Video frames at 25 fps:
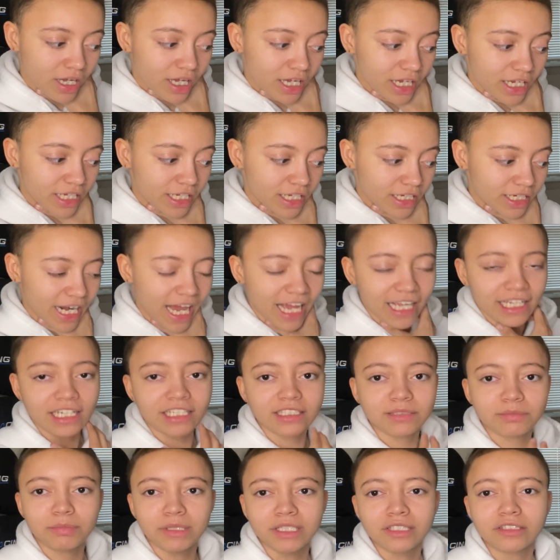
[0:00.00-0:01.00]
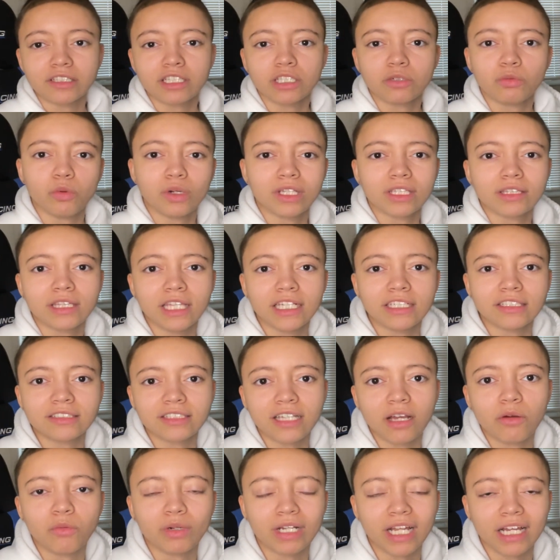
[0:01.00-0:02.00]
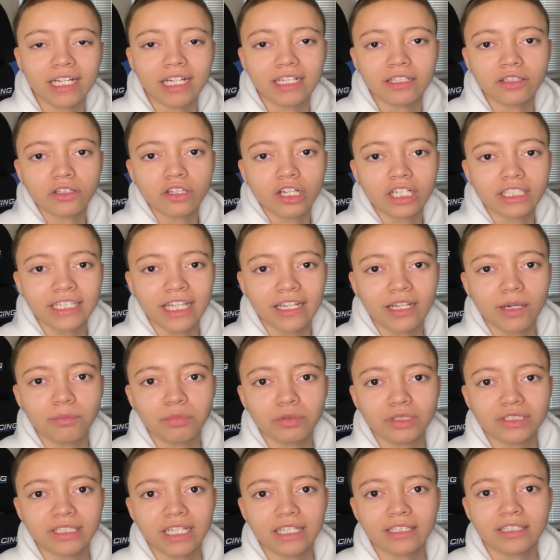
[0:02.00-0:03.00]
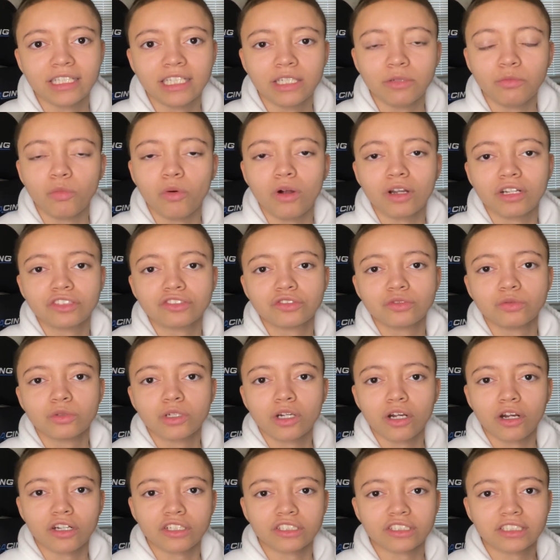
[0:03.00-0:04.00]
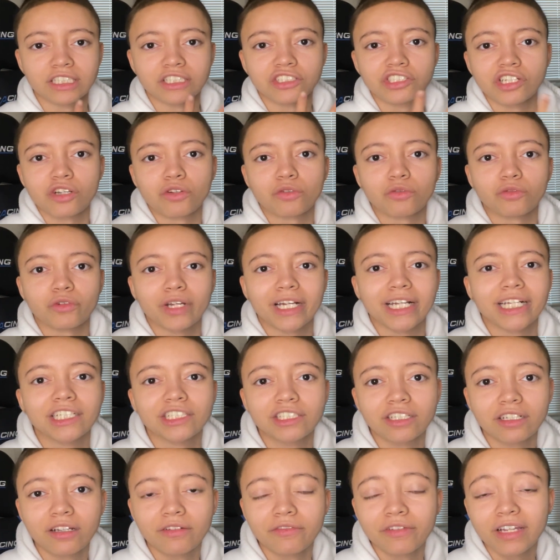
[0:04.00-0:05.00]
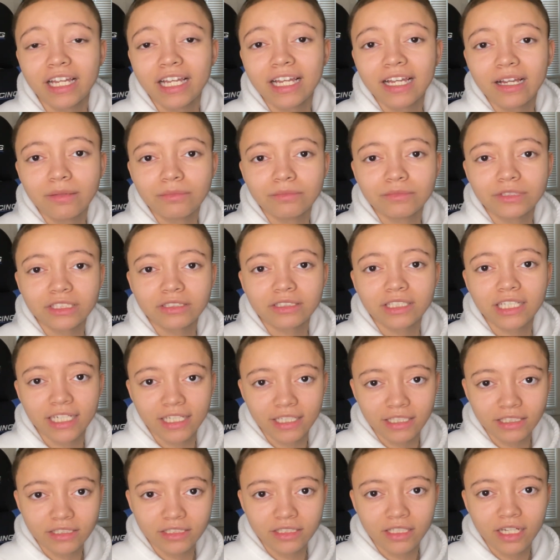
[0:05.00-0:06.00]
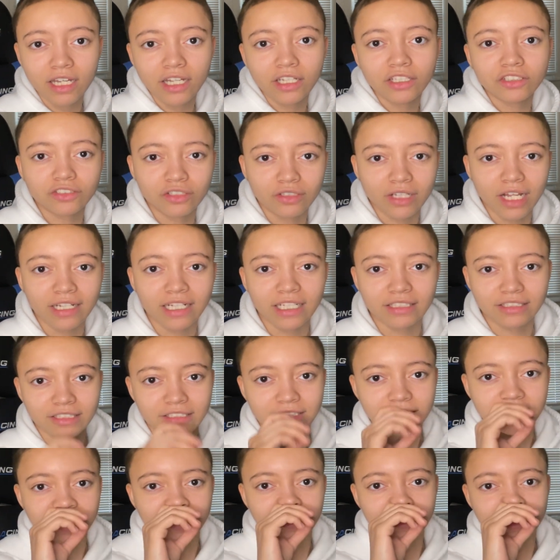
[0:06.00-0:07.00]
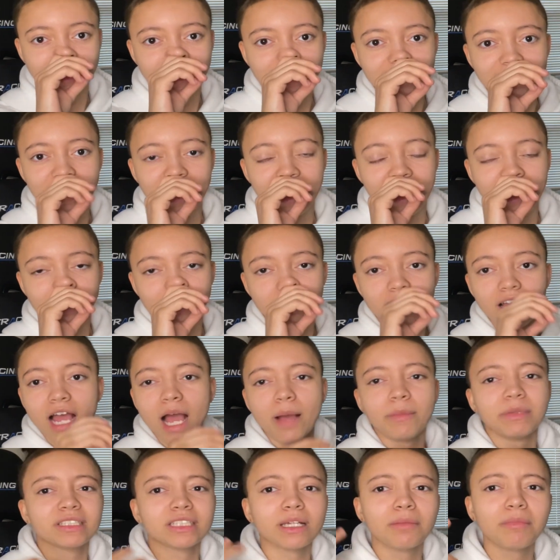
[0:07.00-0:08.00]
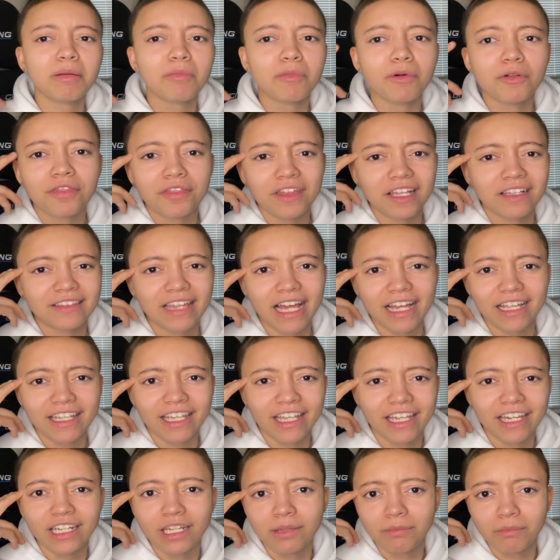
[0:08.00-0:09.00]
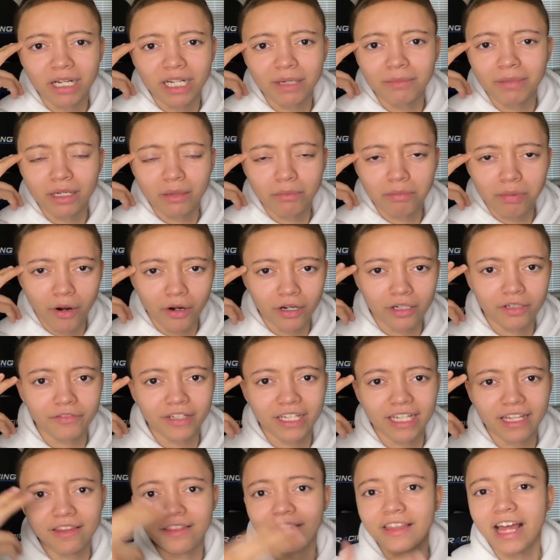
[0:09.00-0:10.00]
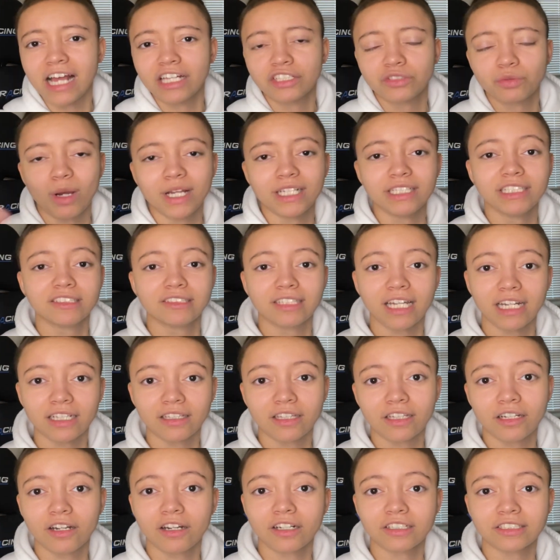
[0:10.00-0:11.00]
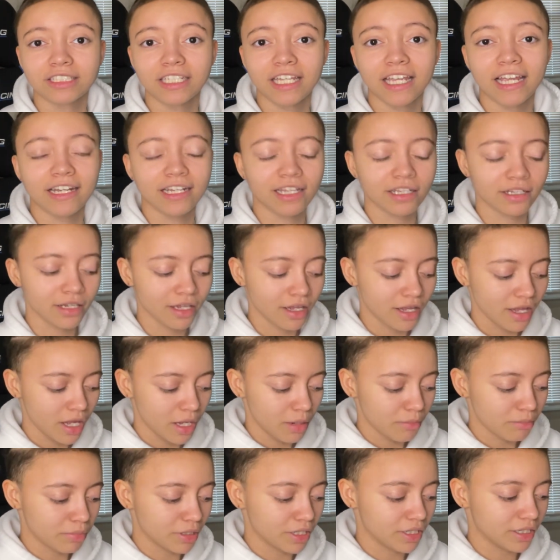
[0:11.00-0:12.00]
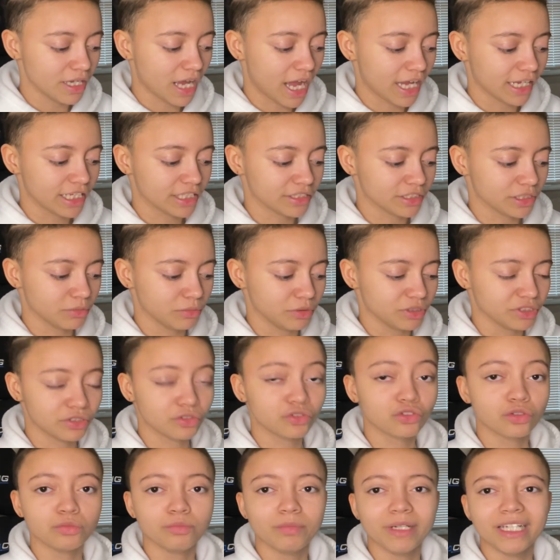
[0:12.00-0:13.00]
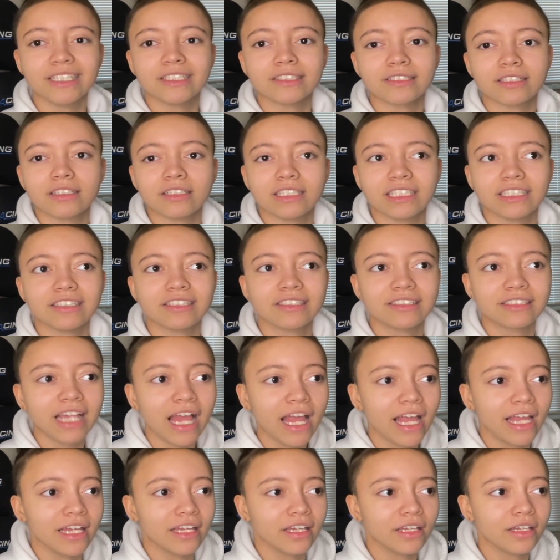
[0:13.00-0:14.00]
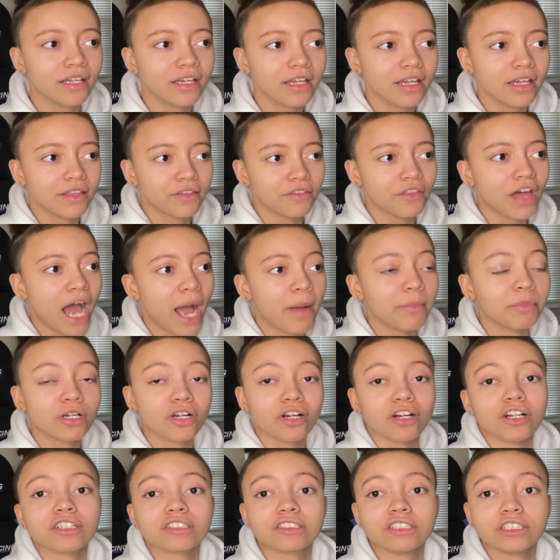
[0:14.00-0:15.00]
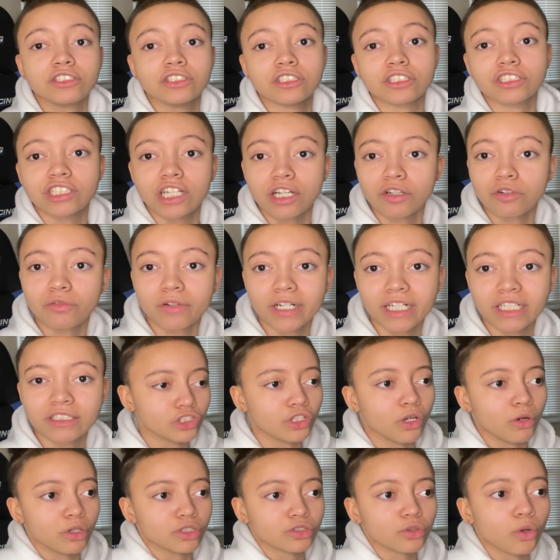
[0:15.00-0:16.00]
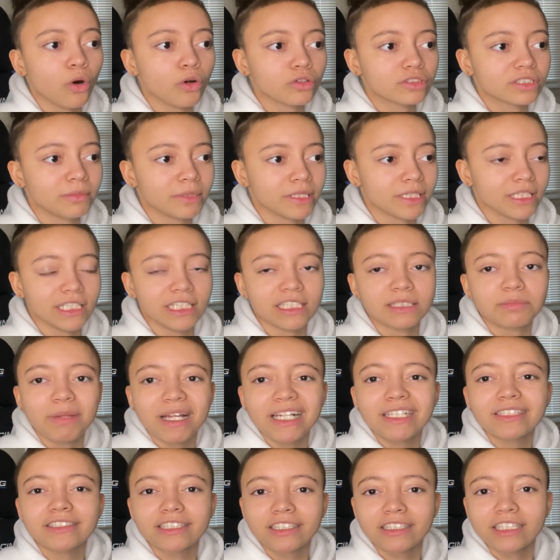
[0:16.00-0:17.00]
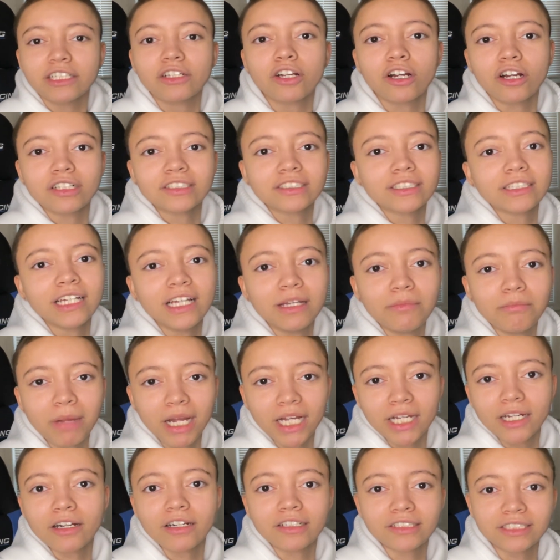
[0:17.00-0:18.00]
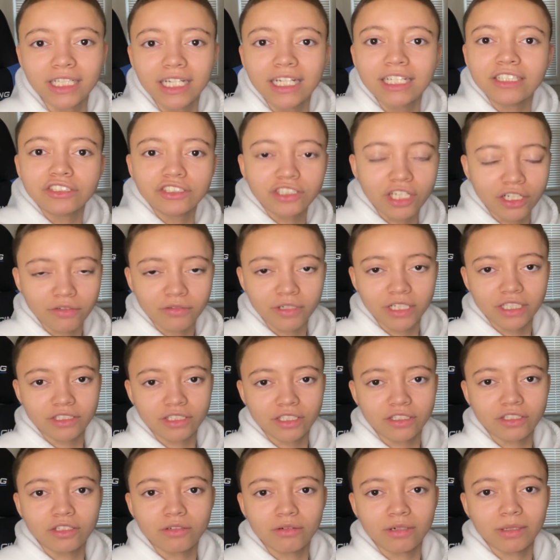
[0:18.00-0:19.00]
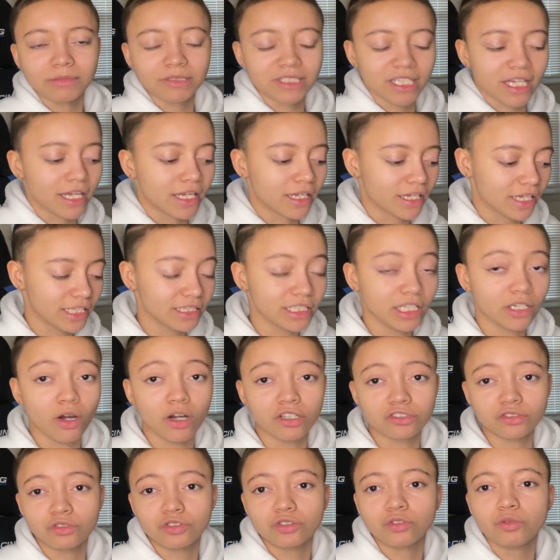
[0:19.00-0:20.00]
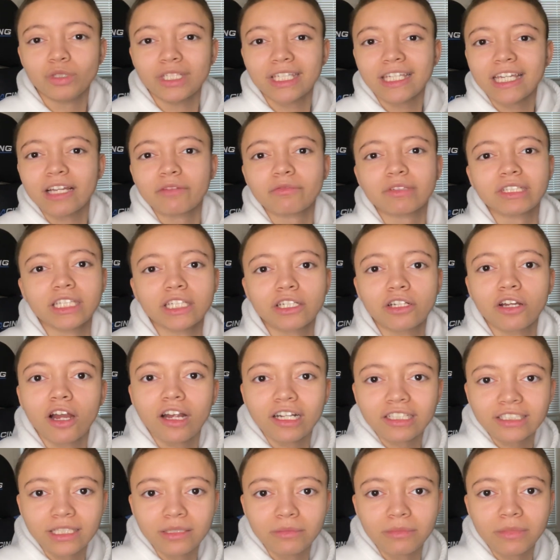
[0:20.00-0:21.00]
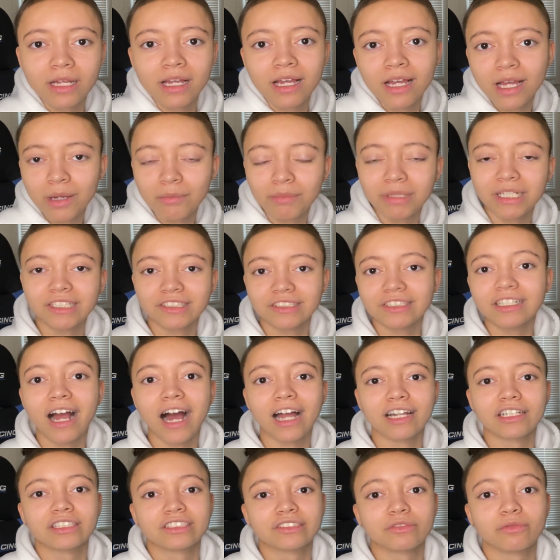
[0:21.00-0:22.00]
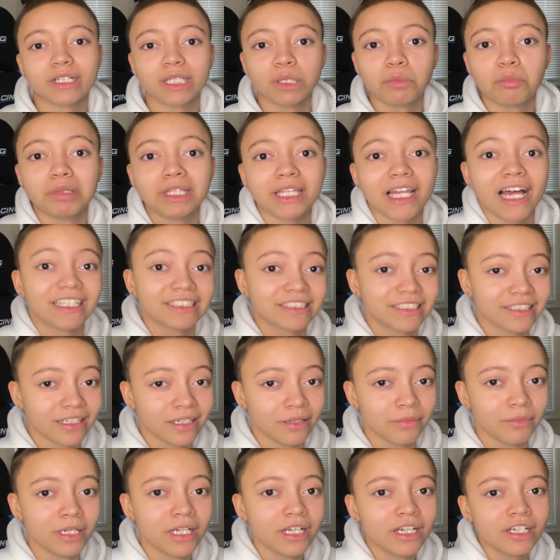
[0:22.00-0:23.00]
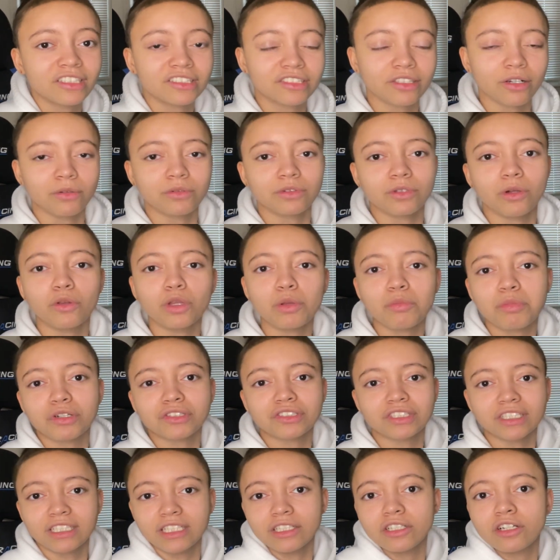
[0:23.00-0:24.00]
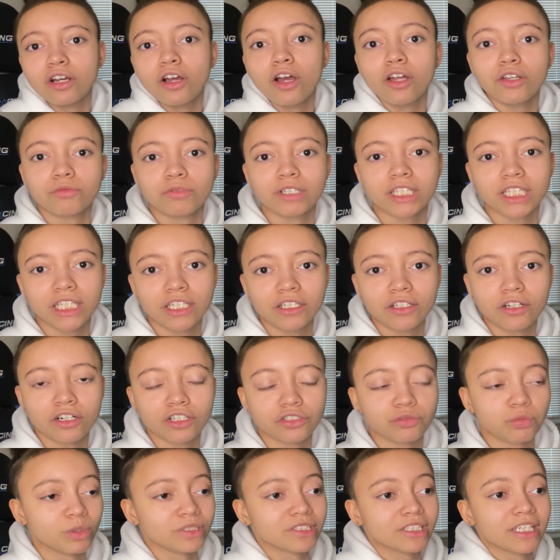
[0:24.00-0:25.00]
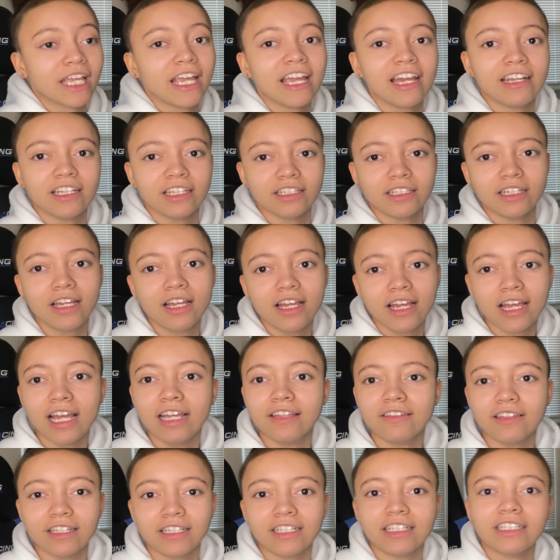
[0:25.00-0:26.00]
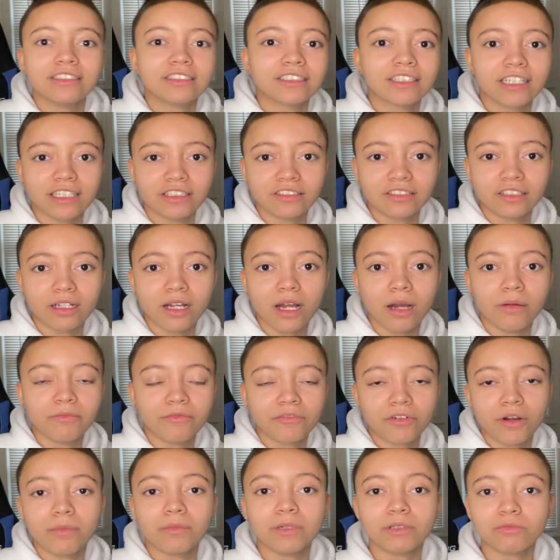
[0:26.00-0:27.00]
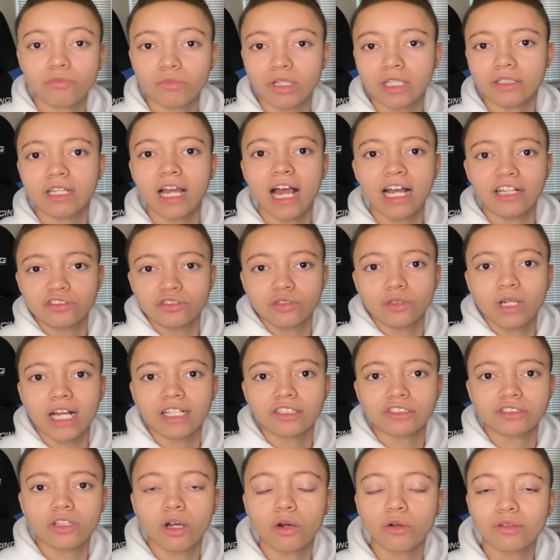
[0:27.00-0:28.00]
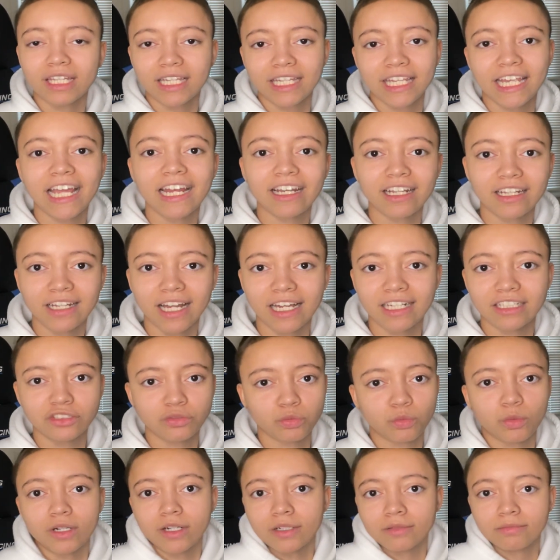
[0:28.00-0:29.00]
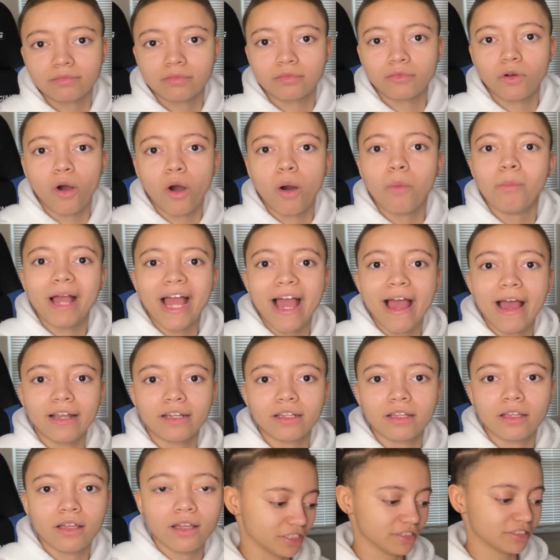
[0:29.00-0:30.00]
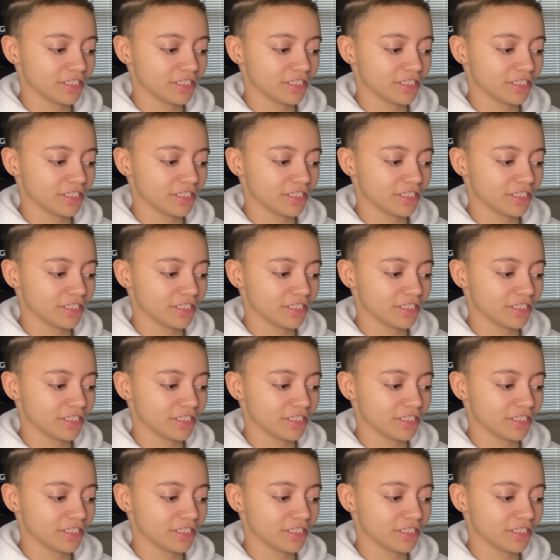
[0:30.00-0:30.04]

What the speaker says: And I guess basically what they said when I had looked that up was that he wanted to curse the generation of Ham's kids. So not necessarily that, I mean, some people think that Cannon might have been a part of it and that's why he decided to curse Cannon. But I guess it was to basically say that I'm cursing your generation. It was ultimately, it's basically cursing him by cursing his generation, you know what I'm saying? And then also too, he can't really curse him because God has already blessed him. So the only person he could really curse was Cannon and then his kids to come from. And when, as you guys know, the Canaanites were all bad. It